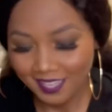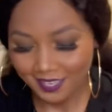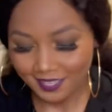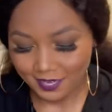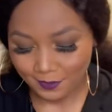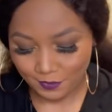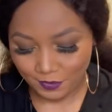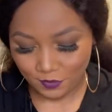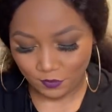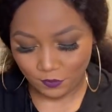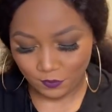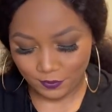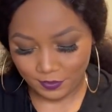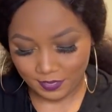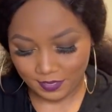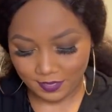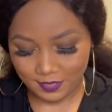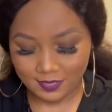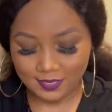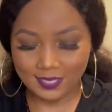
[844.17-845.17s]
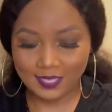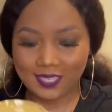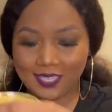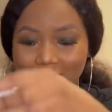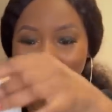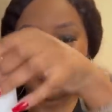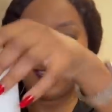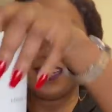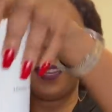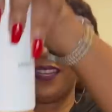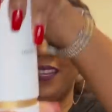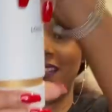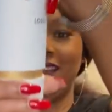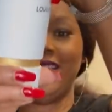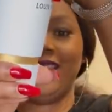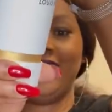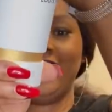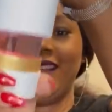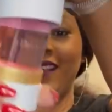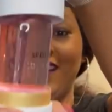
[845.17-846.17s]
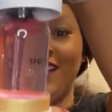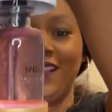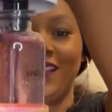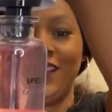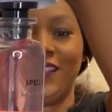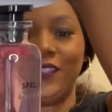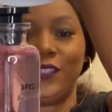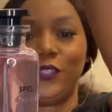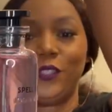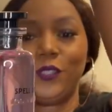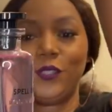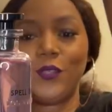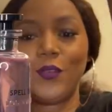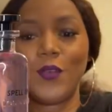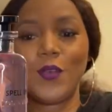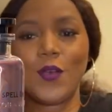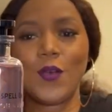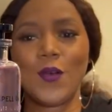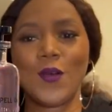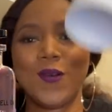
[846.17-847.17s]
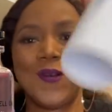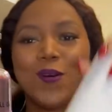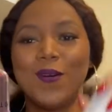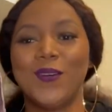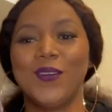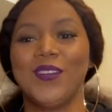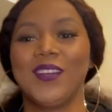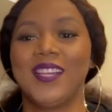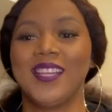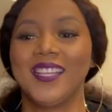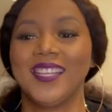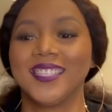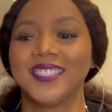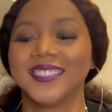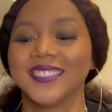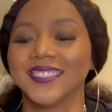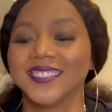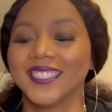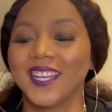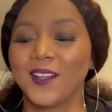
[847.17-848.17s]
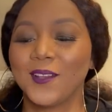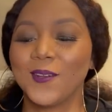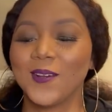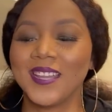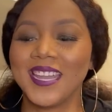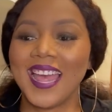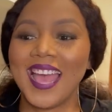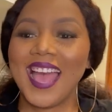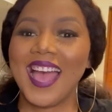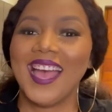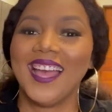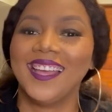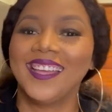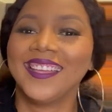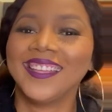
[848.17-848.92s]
Let me open it. Shoo! Luna!